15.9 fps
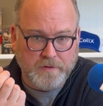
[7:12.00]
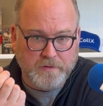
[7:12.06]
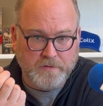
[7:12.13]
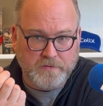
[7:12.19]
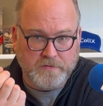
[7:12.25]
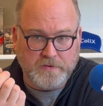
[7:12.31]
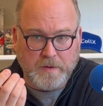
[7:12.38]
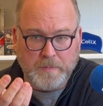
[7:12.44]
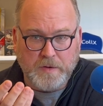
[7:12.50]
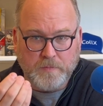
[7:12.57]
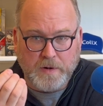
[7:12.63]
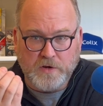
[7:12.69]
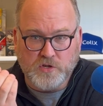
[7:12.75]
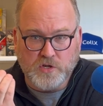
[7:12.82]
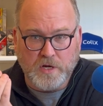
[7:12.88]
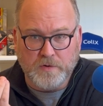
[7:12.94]

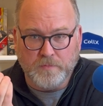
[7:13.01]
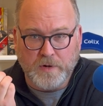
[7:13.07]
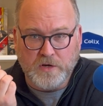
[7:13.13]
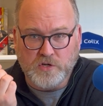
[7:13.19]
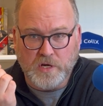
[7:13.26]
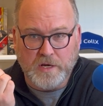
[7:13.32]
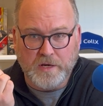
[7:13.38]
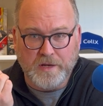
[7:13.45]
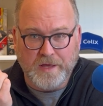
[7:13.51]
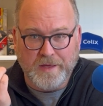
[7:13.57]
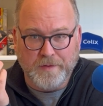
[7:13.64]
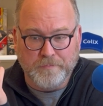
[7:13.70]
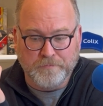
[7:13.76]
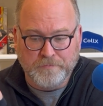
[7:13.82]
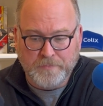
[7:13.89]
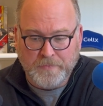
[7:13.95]
semi-rigid and rigid
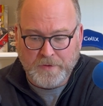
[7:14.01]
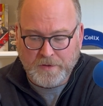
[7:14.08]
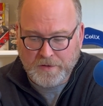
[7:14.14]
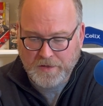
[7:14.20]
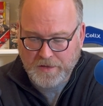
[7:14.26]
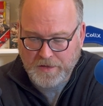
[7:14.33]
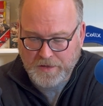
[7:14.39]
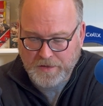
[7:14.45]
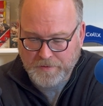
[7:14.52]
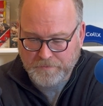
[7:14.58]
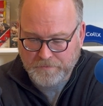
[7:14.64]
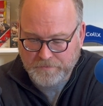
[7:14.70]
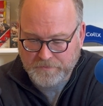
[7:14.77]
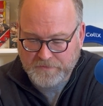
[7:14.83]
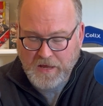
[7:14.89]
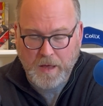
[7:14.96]

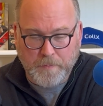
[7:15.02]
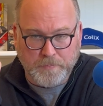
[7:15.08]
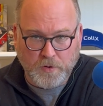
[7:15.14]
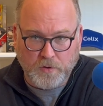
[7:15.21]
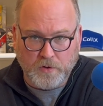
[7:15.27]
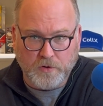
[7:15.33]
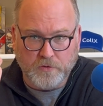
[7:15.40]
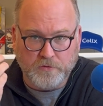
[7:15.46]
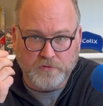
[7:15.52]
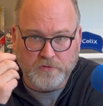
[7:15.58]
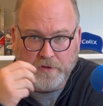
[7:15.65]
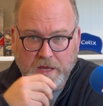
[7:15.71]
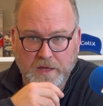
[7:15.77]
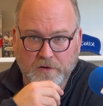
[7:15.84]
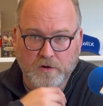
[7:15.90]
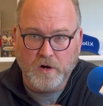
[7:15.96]
top loaders
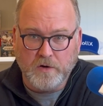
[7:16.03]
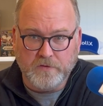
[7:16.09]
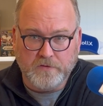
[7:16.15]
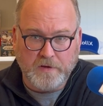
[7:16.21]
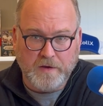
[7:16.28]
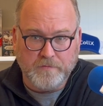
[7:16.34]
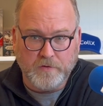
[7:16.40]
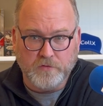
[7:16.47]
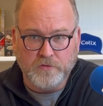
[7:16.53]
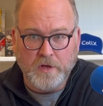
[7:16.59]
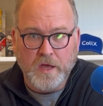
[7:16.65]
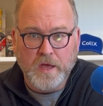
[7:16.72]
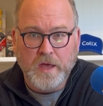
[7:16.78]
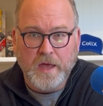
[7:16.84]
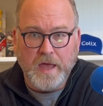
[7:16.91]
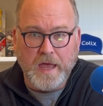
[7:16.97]
and card savers.
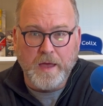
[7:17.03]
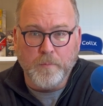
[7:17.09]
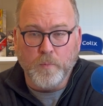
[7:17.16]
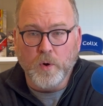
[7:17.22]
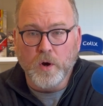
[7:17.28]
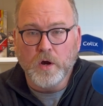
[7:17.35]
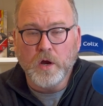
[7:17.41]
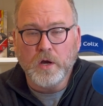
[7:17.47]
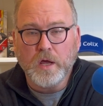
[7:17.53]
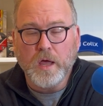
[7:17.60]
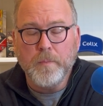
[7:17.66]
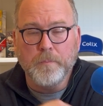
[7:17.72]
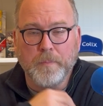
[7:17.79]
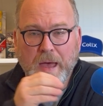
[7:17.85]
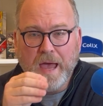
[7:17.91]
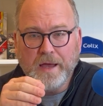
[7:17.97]
And we're going to
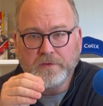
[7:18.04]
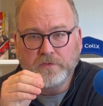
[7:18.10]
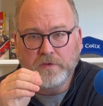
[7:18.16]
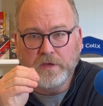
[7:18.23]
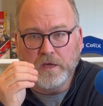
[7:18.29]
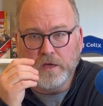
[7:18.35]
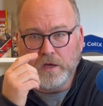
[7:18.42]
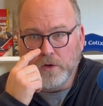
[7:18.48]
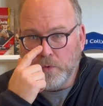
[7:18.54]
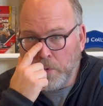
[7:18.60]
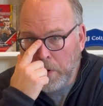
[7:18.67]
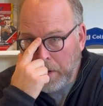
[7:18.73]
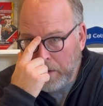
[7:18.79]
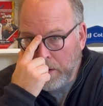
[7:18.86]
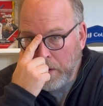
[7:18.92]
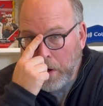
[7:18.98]
come back to you
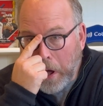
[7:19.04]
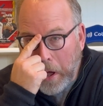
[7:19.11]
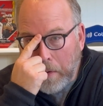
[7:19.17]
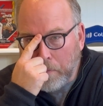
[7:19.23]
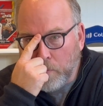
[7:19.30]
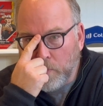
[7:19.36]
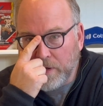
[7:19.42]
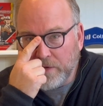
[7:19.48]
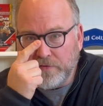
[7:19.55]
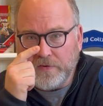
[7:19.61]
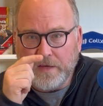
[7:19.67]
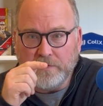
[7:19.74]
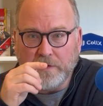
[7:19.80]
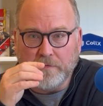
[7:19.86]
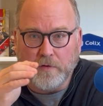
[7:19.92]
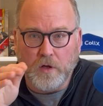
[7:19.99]
once
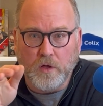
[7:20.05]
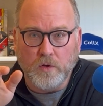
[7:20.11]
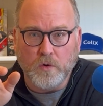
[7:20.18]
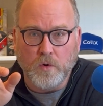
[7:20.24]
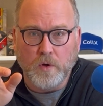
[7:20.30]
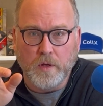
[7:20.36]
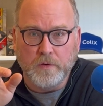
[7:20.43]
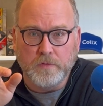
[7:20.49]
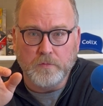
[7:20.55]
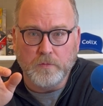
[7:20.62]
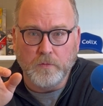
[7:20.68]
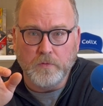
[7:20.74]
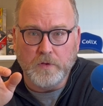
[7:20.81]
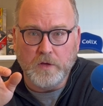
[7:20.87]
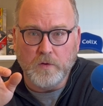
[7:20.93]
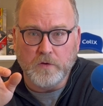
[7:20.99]
these have all gone
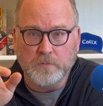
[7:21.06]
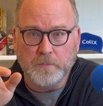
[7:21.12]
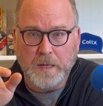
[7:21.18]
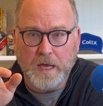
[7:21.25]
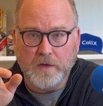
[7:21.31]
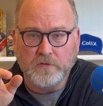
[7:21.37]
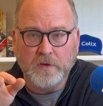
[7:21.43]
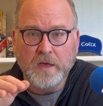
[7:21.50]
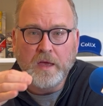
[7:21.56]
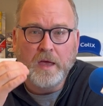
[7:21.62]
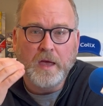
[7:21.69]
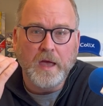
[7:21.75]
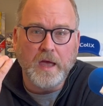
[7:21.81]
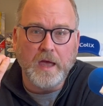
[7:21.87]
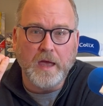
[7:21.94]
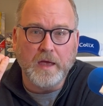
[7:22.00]
through the USPS
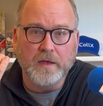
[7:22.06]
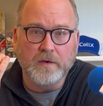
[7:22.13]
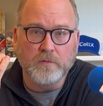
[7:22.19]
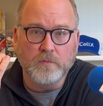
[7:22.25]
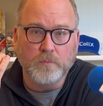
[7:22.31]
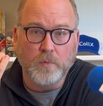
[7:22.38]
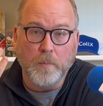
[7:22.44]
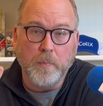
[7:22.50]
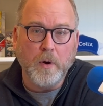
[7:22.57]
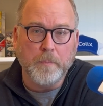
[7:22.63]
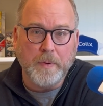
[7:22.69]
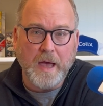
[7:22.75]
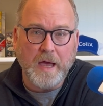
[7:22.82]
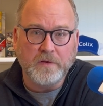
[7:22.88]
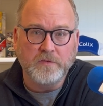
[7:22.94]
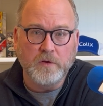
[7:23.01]
and report
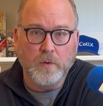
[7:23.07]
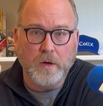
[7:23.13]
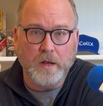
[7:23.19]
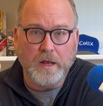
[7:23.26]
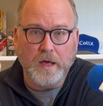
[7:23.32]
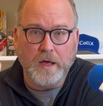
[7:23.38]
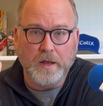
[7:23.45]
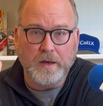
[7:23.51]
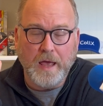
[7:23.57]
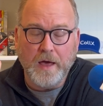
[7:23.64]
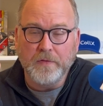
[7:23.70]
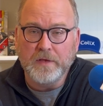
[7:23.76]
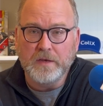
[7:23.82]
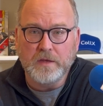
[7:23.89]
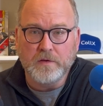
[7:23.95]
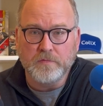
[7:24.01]
back to you on how
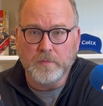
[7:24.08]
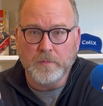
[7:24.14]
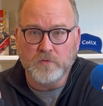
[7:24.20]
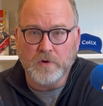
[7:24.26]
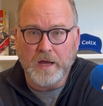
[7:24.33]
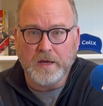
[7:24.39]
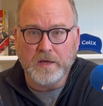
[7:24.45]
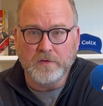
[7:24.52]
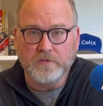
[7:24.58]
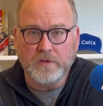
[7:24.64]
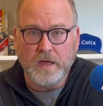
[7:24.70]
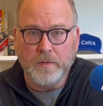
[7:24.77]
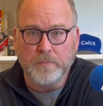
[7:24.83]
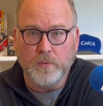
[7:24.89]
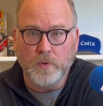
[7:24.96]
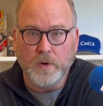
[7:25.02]
they did from a tracking
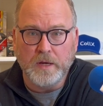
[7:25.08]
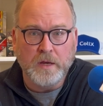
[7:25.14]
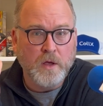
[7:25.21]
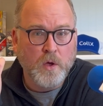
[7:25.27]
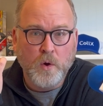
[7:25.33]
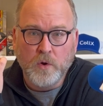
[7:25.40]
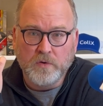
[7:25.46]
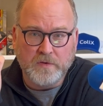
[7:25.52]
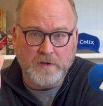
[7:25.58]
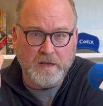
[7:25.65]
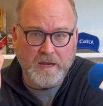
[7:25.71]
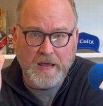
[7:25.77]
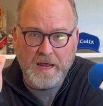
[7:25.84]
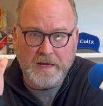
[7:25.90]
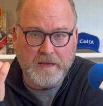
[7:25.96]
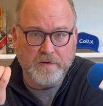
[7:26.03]
standpoint. Did
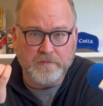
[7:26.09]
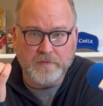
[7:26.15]
any of